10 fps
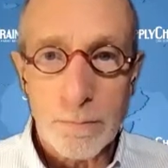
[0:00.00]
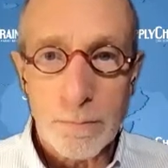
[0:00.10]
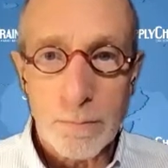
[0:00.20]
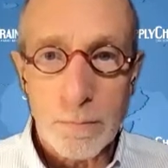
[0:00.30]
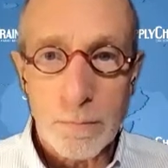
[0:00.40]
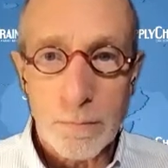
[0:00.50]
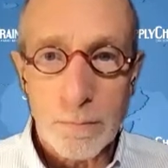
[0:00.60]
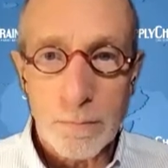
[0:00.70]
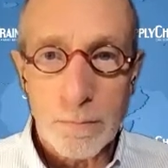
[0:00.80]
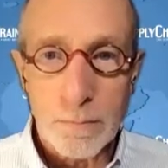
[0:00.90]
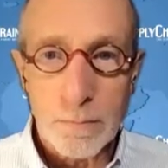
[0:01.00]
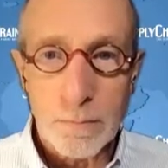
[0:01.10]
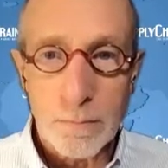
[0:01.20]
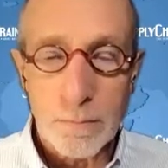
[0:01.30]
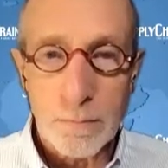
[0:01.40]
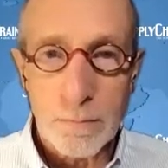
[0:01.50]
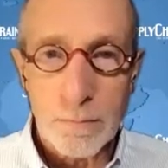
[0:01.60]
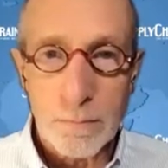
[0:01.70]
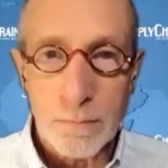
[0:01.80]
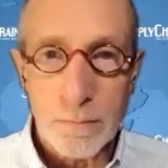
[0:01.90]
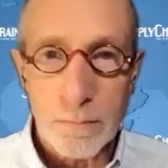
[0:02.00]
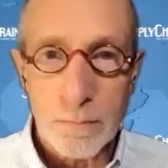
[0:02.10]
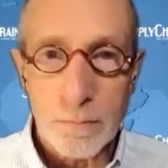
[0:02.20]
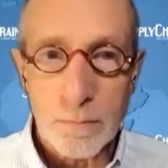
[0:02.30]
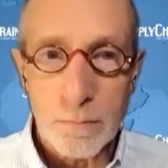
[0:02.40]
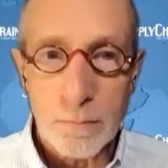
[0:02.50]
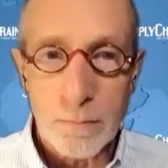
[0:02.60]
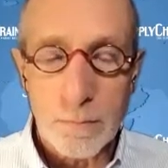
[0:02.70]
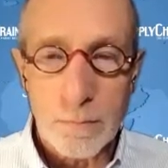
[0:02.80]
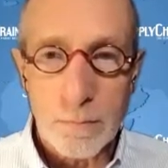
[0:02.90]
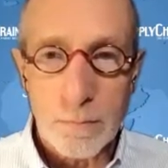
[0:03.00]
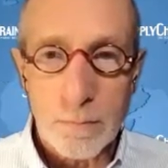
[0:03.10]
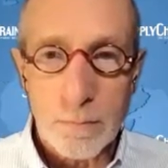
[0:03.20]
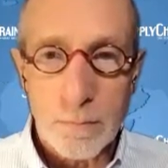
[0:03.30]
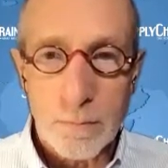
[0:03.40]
(not speaking)